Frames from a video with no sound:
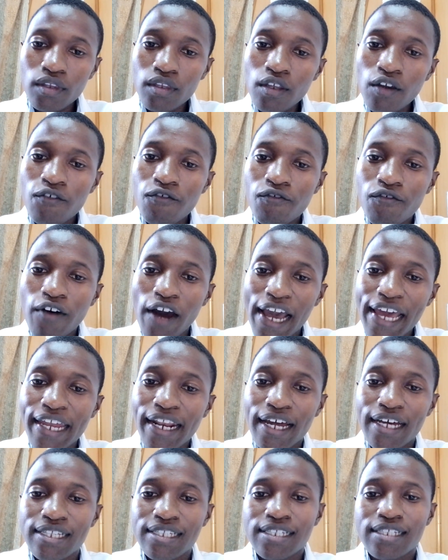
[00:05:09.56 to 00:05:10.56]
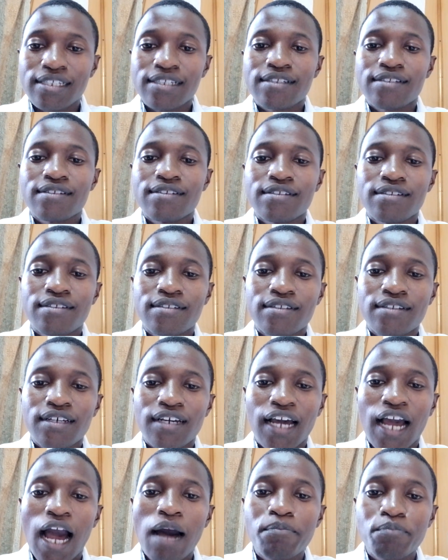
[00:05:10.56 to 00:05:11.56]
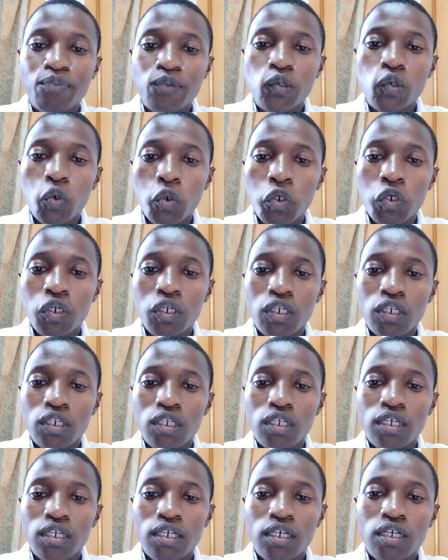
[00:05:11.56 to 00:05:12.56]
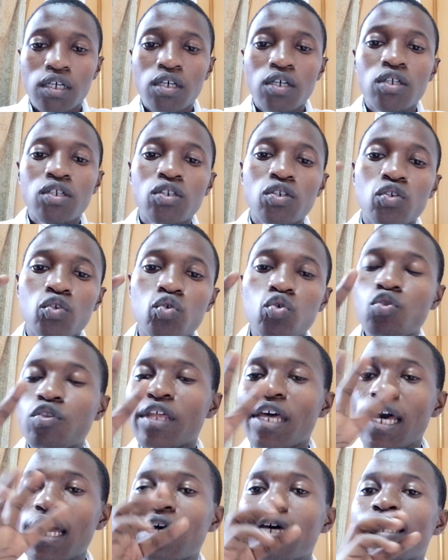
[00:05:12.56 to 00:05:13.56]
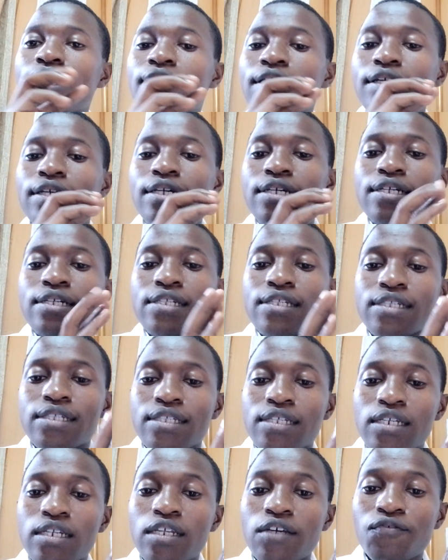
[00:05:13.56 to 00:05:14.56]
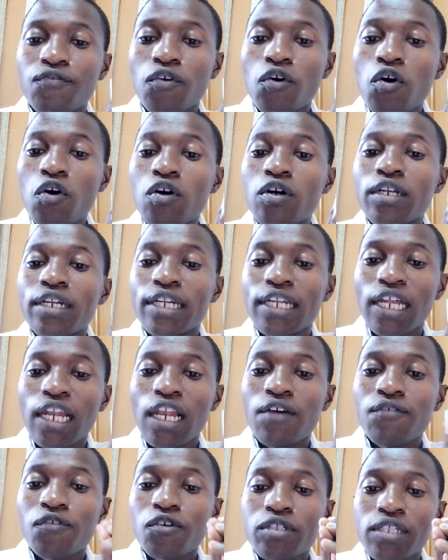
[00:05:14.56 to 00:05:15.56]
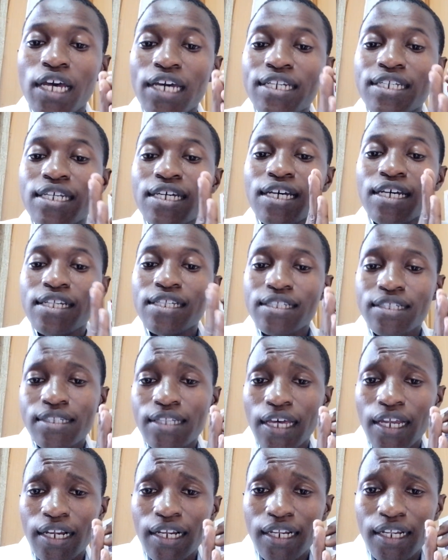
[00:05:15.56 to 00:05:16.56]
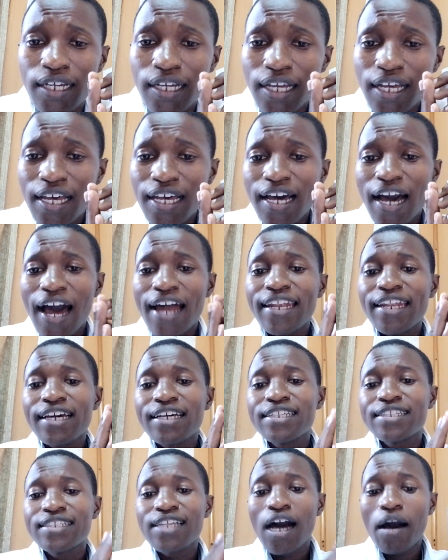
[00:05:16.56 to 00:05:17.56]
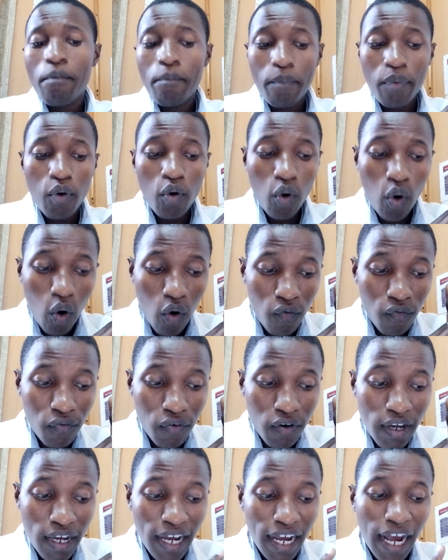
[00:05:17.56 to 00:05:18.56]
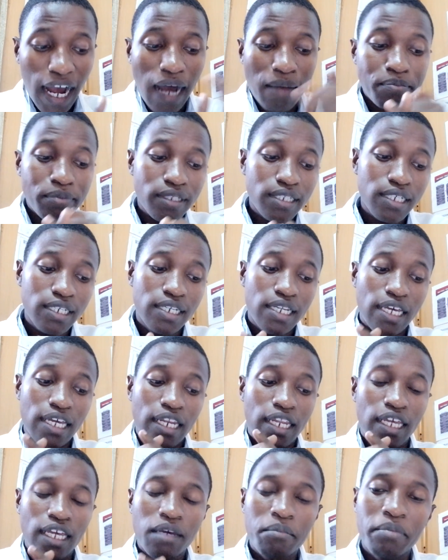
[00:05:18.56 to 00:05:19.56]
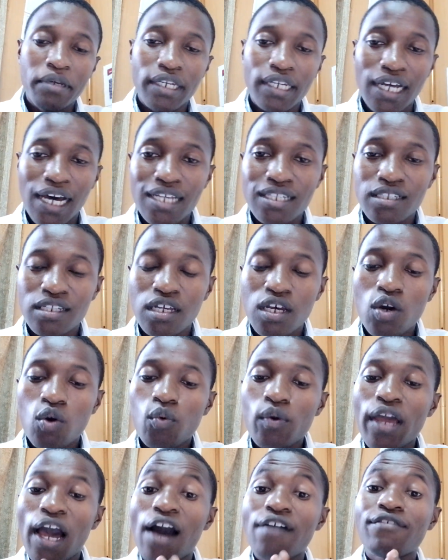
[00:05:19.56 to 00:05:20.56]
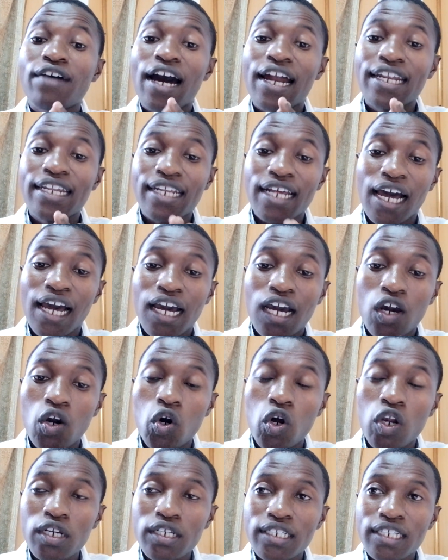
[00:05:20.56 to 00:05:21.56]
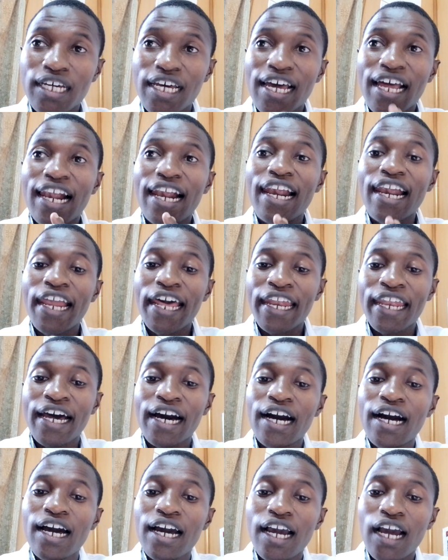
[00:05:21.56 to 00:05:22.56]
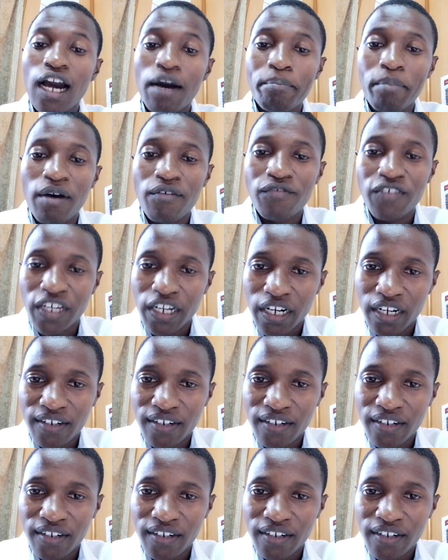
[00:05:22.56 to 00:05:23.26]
virus capsule to the CD4 T lymphocyte cell. An example of capsid inhibitors, we have a drug called lenacapavir.